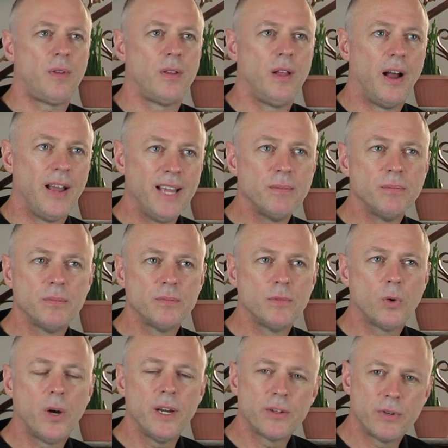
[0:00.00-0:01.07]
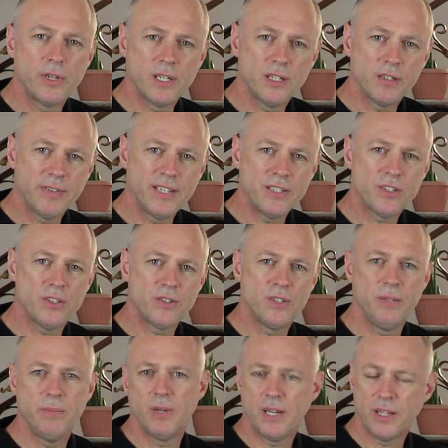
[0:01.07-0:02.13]
I am quite critical of
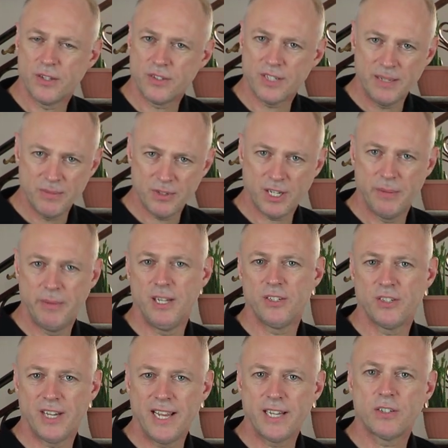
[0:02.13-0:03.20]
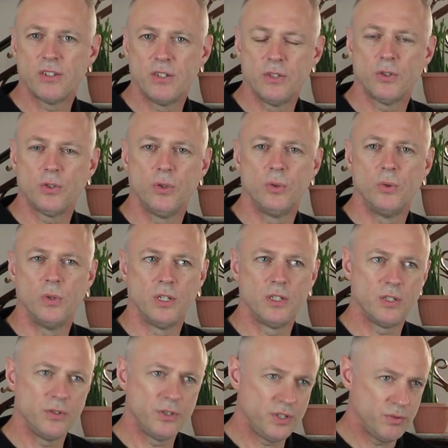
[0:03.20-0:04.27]
Ancestry, but at the same time it is an excellent tool
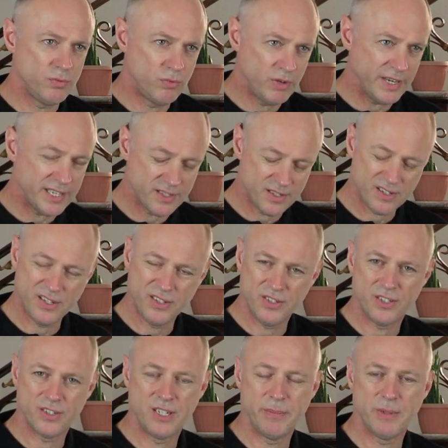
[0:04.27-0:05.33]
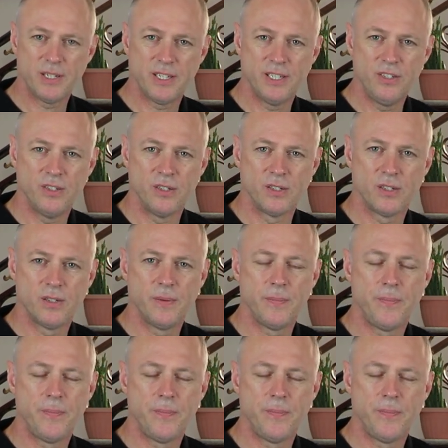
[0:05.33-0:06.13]
as long as you recognise its limitations.